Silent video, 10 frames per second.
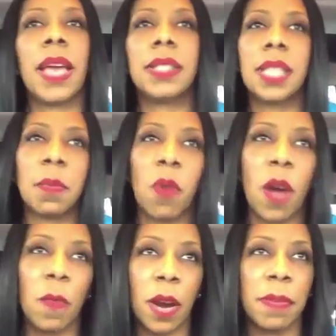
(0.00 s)
And to the
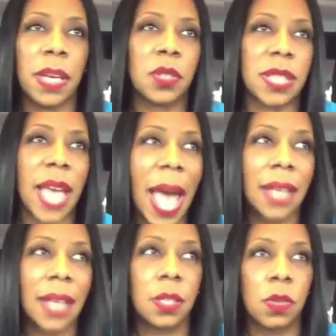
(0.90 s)
point where Beatrice
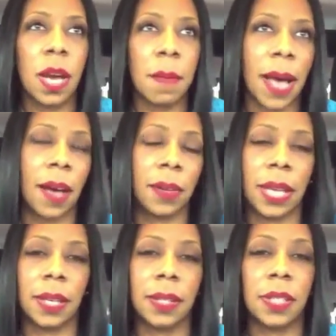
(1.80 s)
had to come out
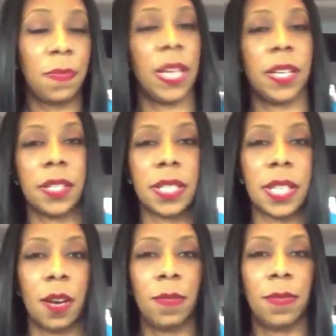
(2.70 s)
and defend
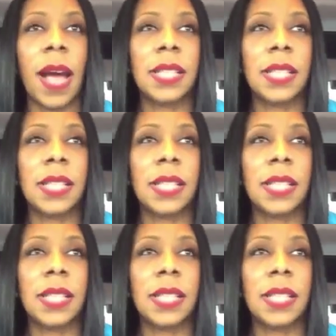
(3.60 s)
herself.